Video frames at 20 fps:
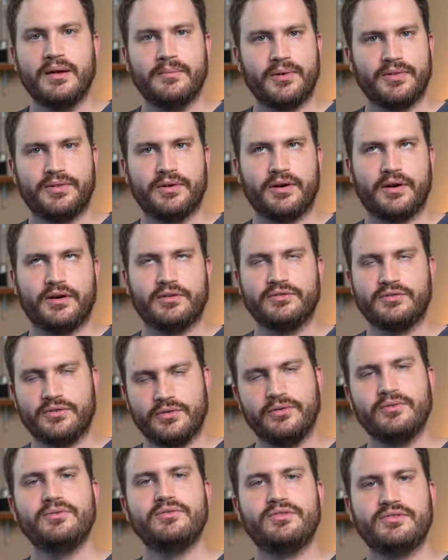but there are
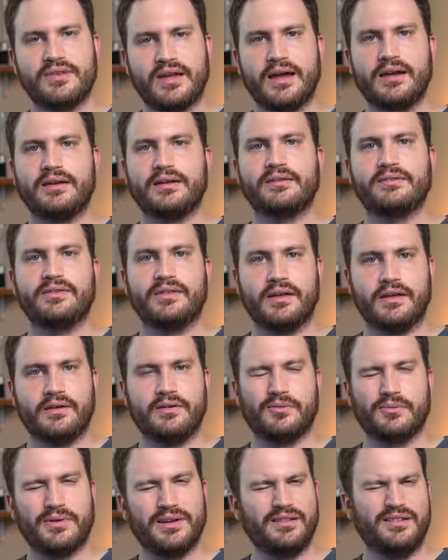two settings that
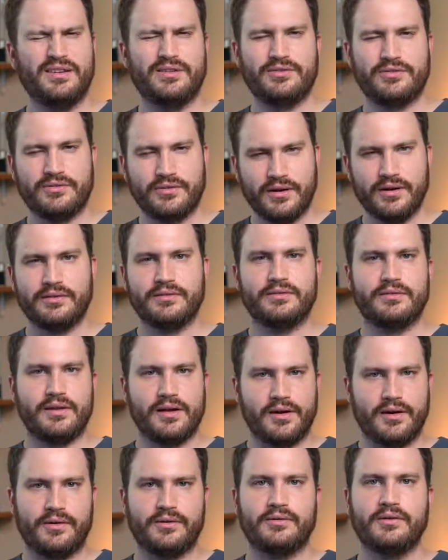you really should
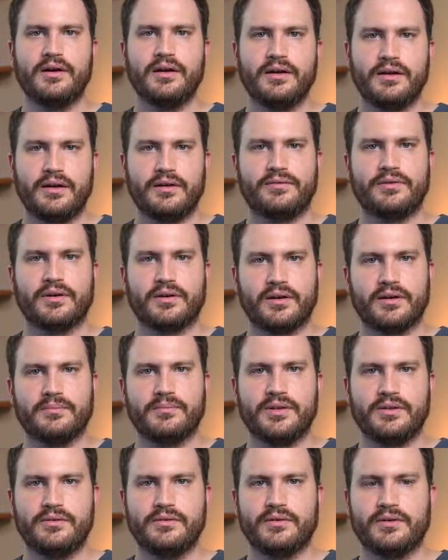know if you're going to
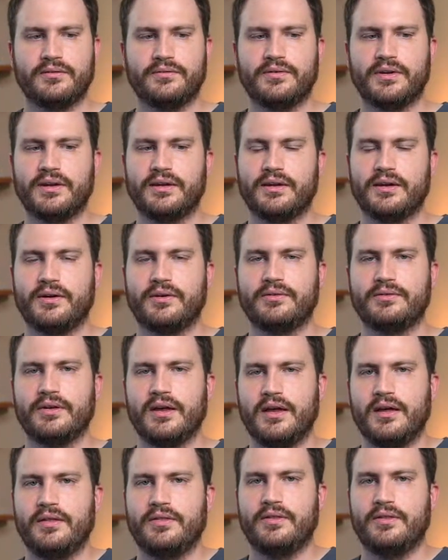be doing videos.